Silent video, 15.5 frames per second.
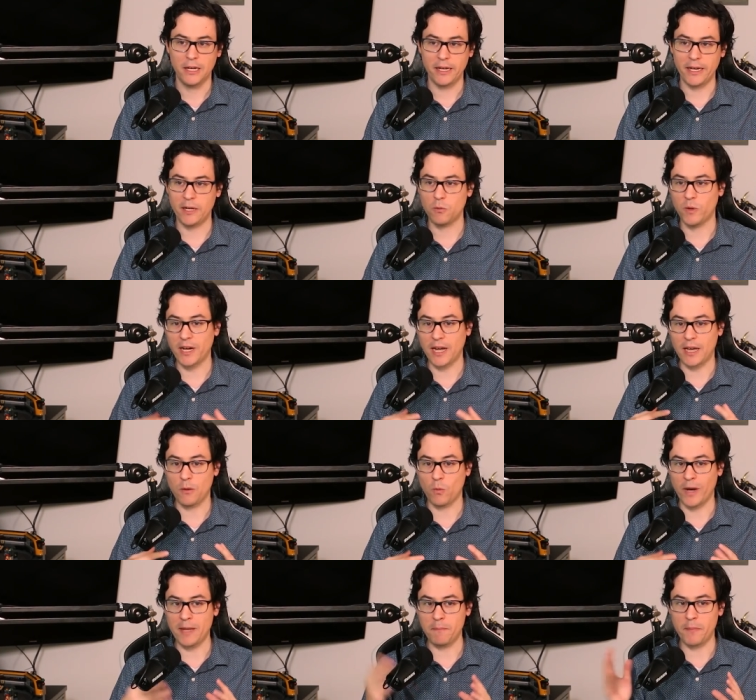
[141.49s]
And when I
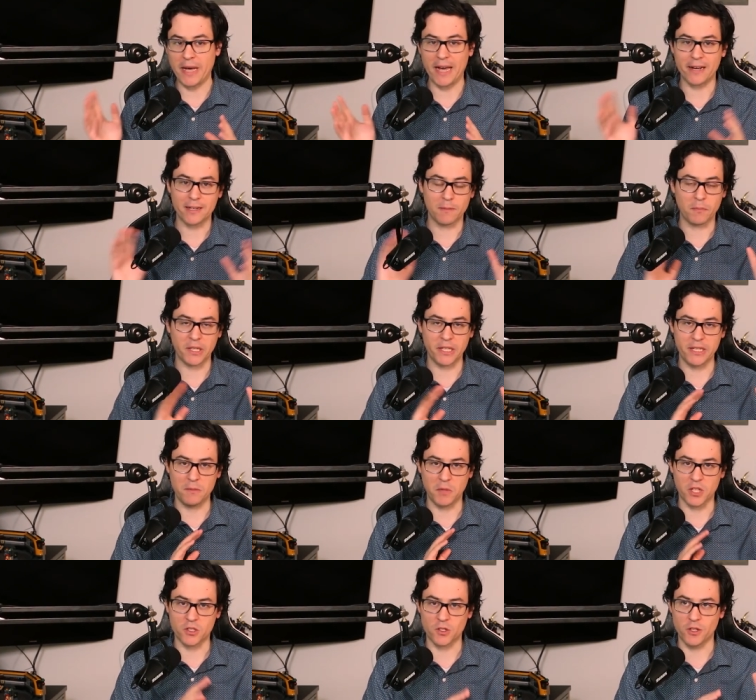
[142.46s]
went back and played
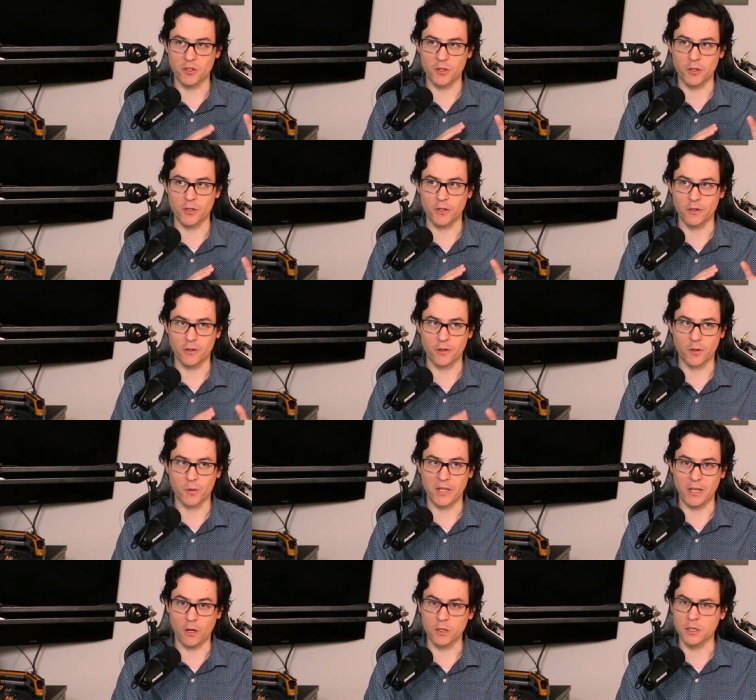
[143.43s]
Monster Hunter
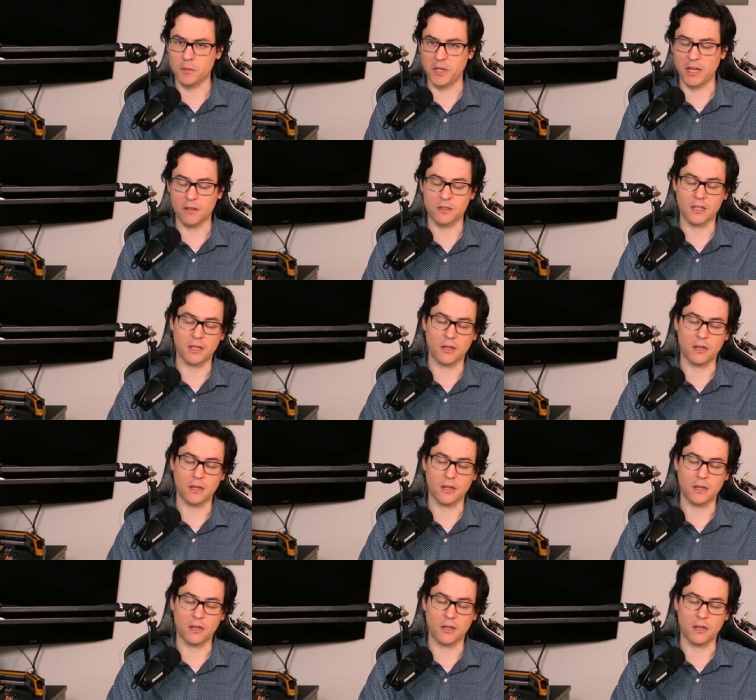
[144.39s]
three Ultimate, I was